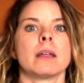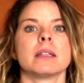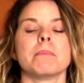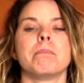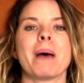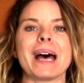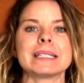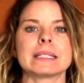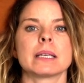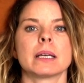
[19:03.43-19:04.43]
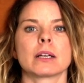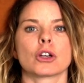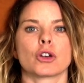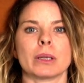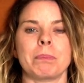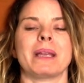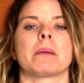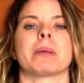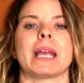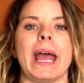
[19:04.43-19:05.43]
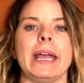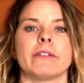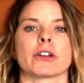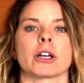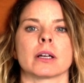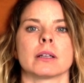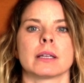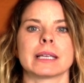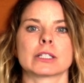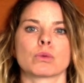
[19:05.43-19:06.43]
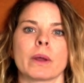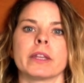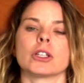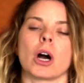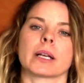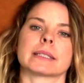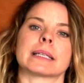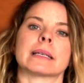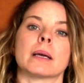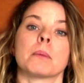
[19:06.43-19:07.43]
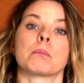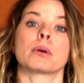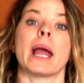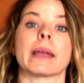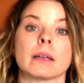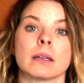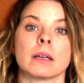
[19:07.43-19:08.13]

The best gripping behavior is when the dog is in prey.